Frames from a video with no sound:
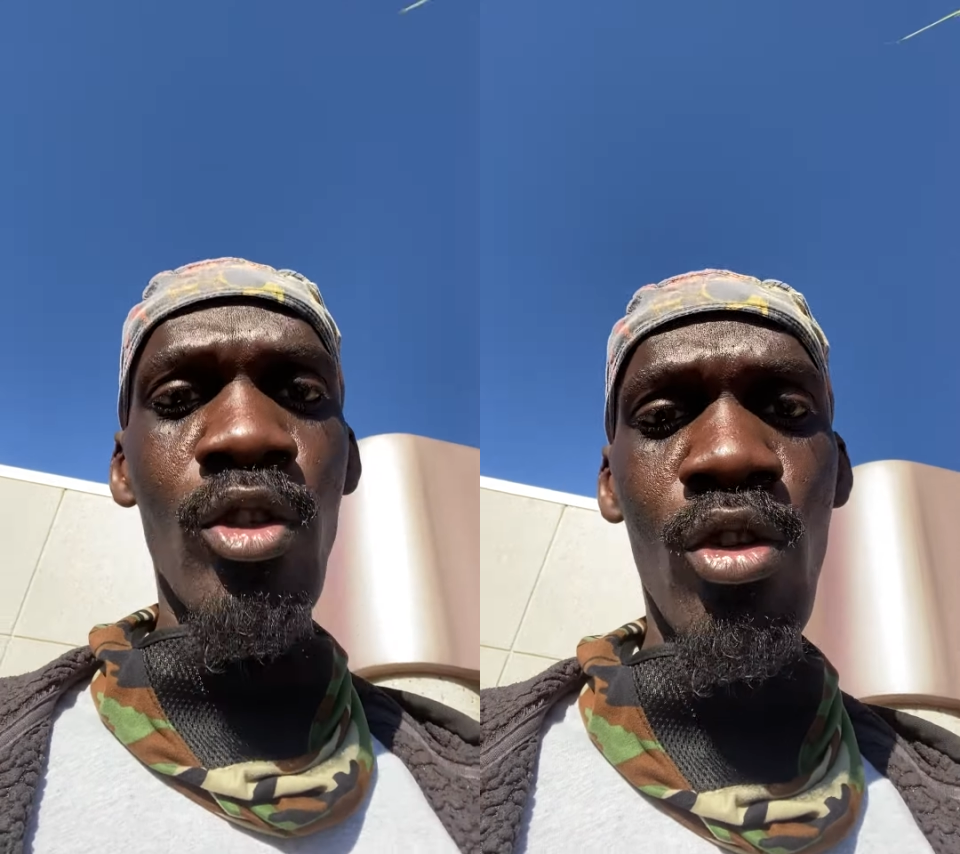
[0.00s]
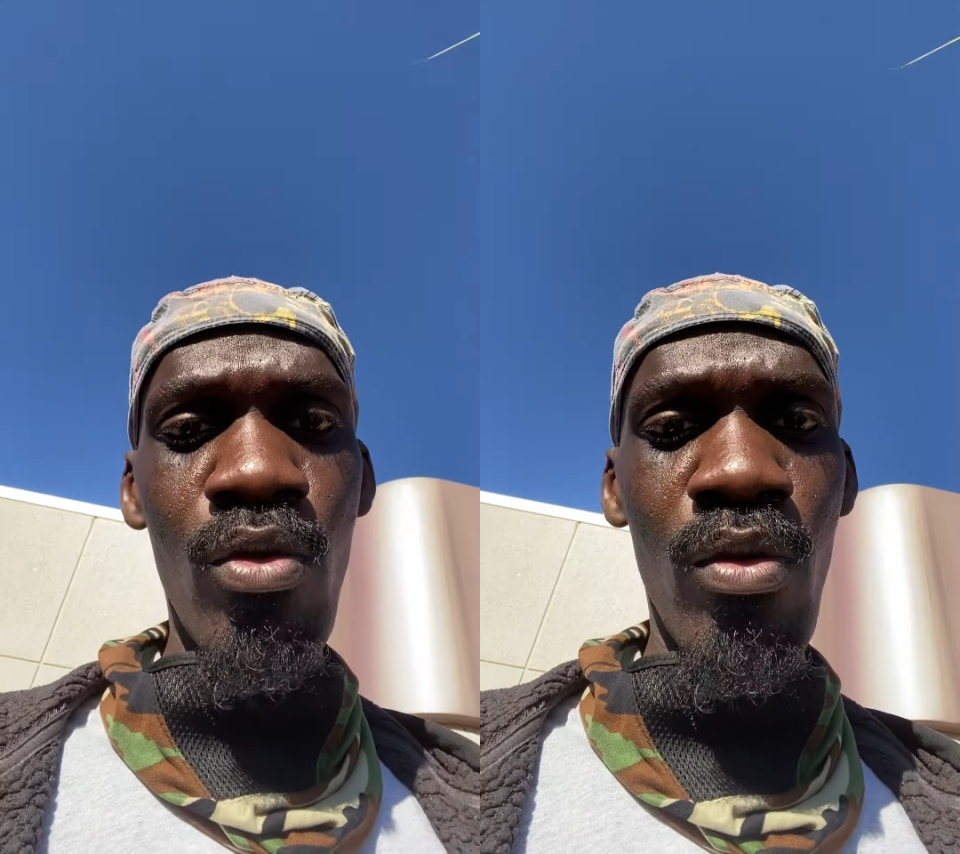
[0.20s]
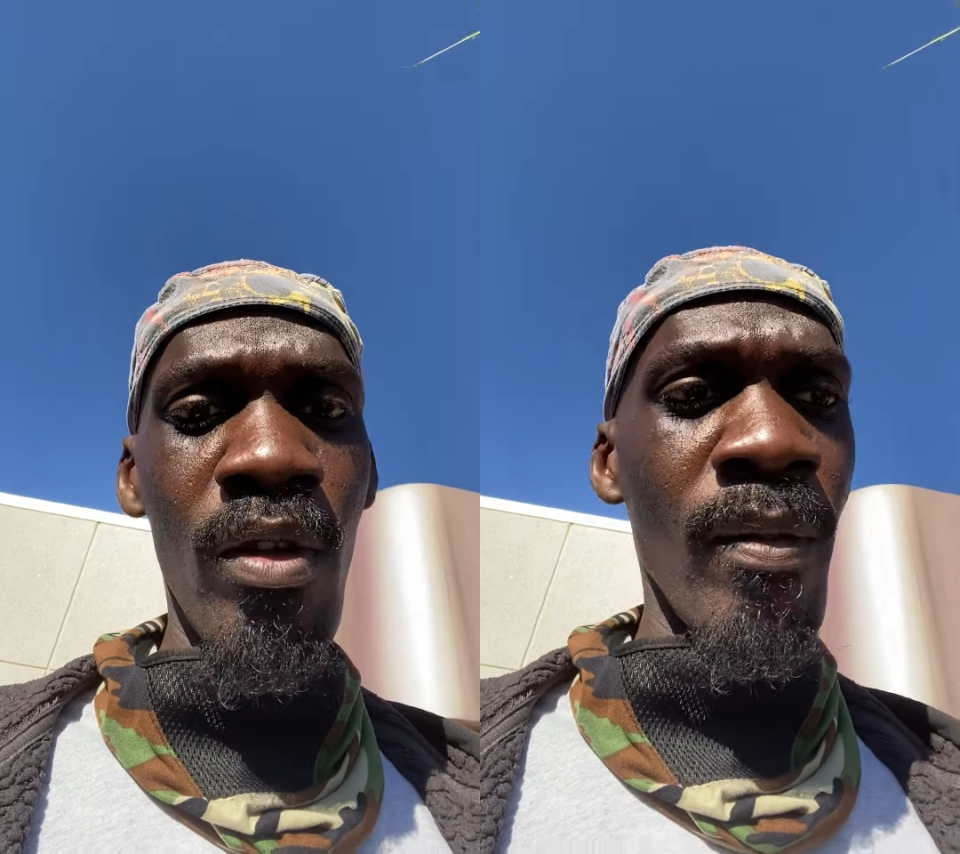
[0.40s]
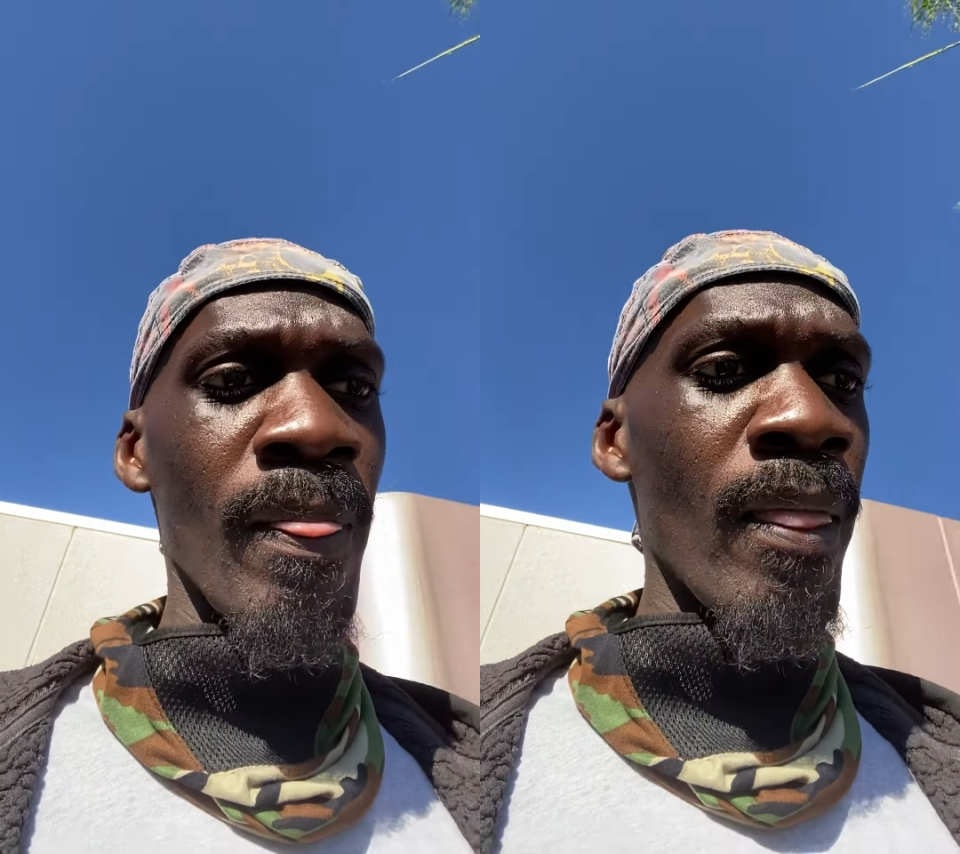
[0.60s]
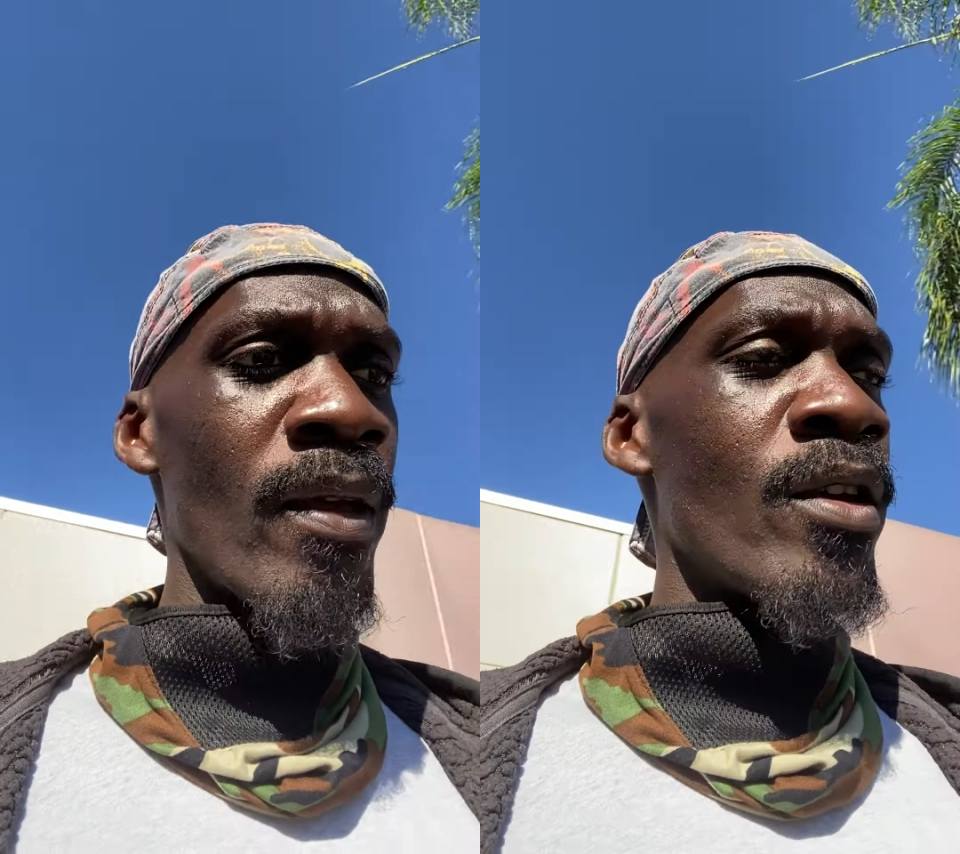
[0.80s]
too.
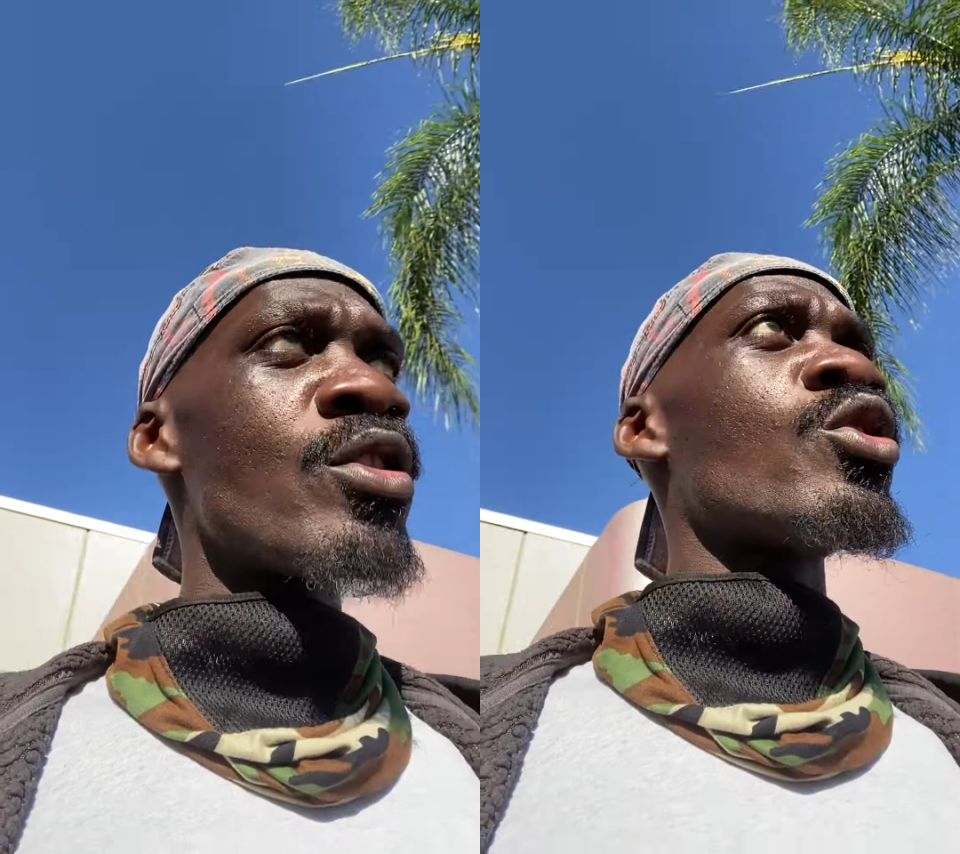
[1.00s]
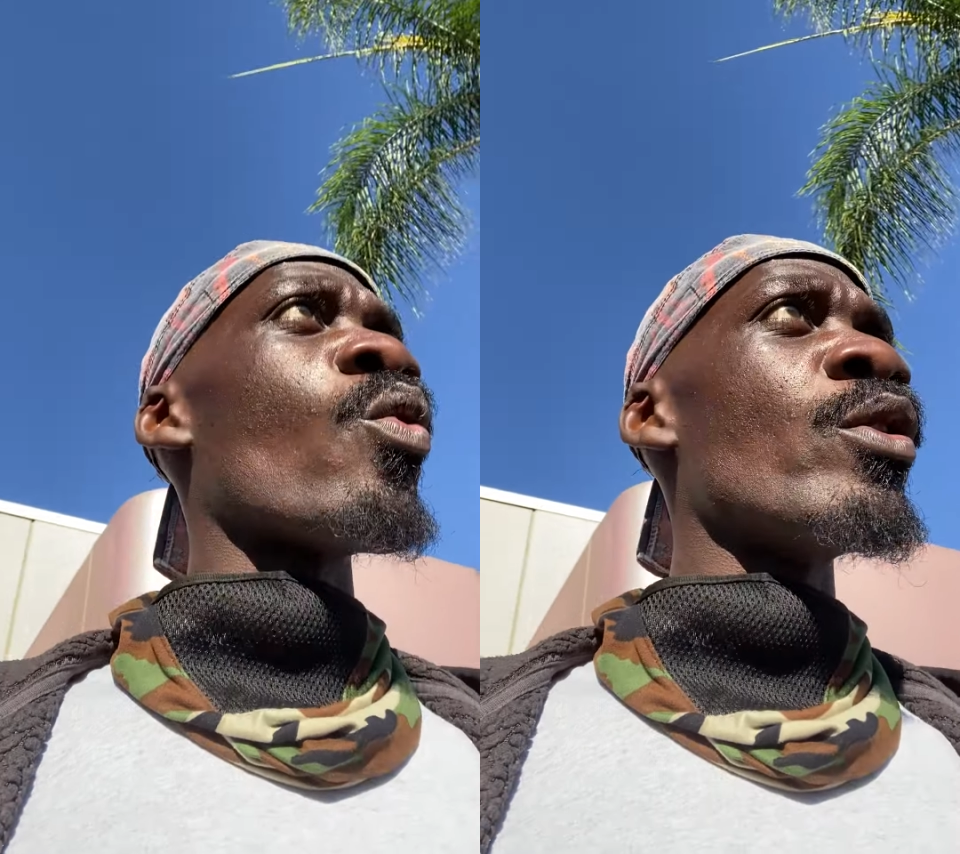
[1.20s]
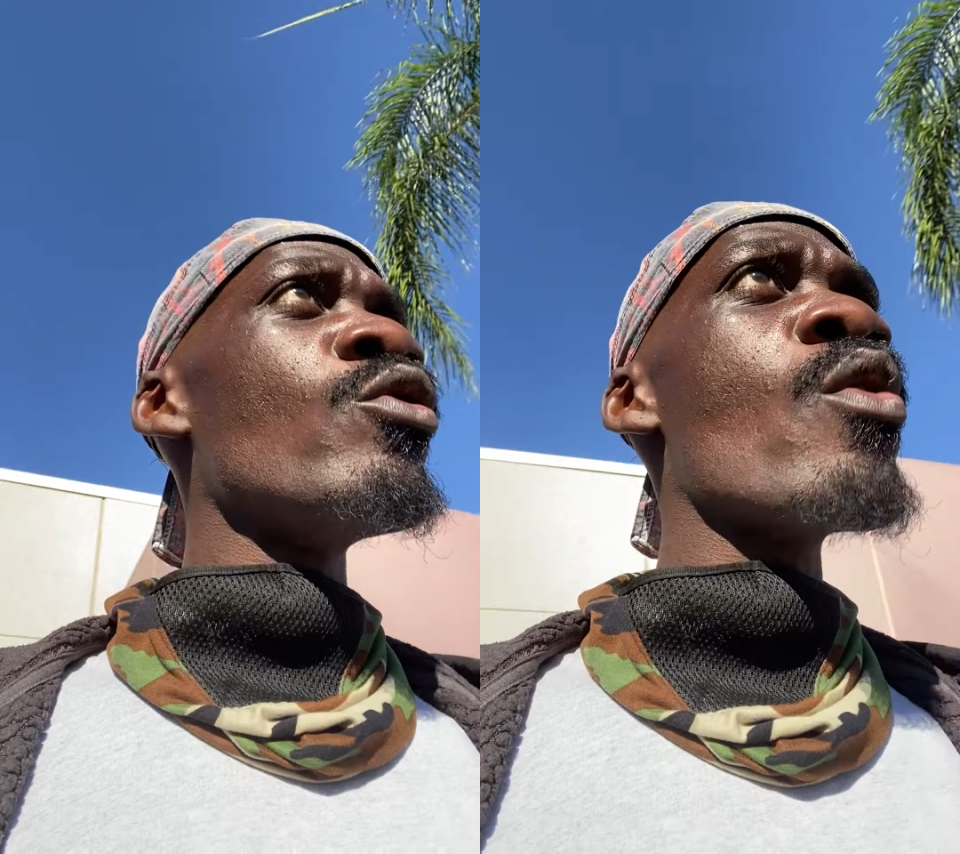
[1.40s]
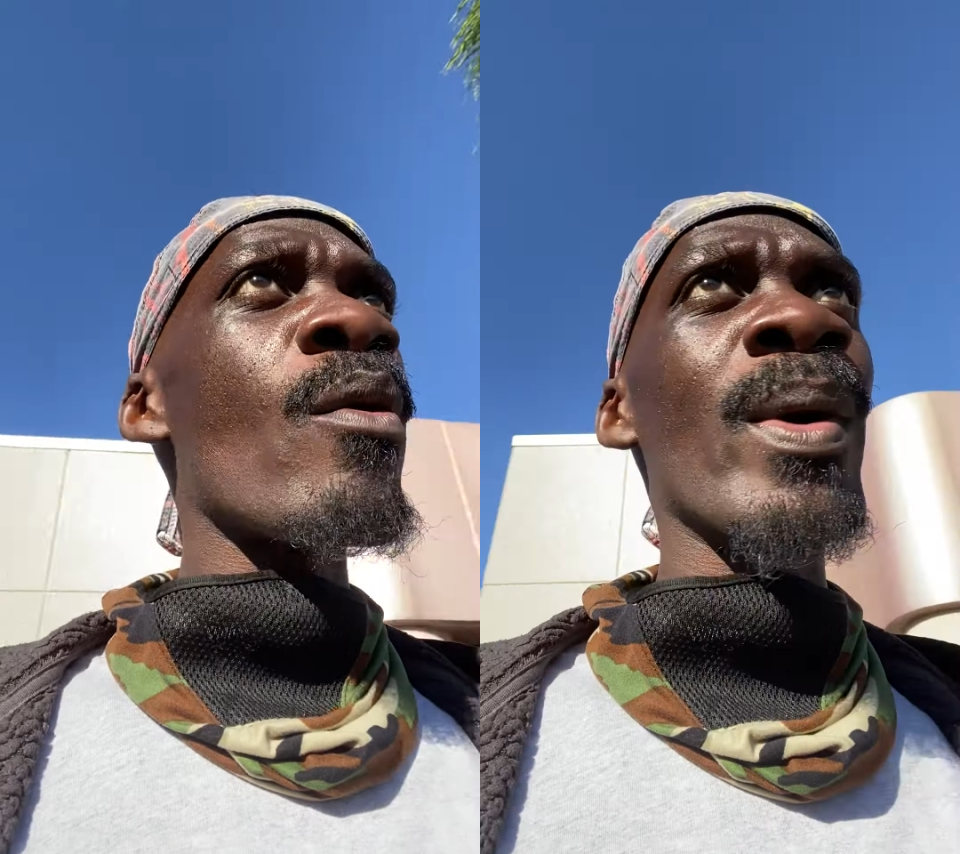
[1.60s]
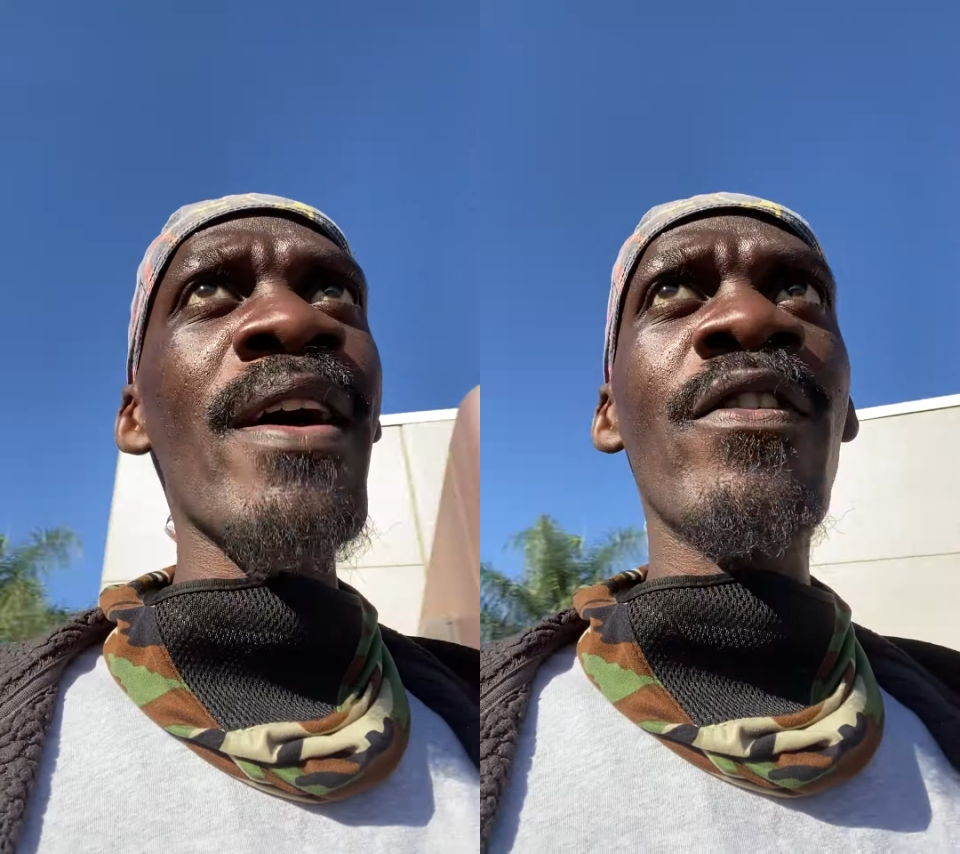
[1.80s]
So when you
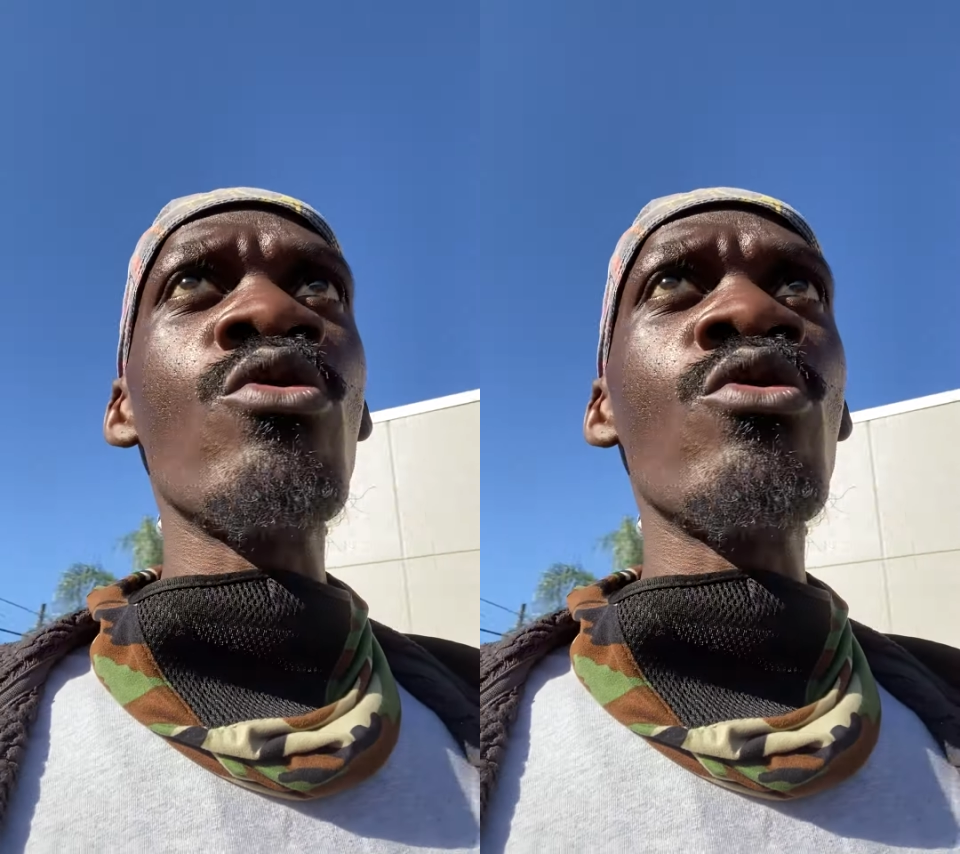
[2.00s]
and whenever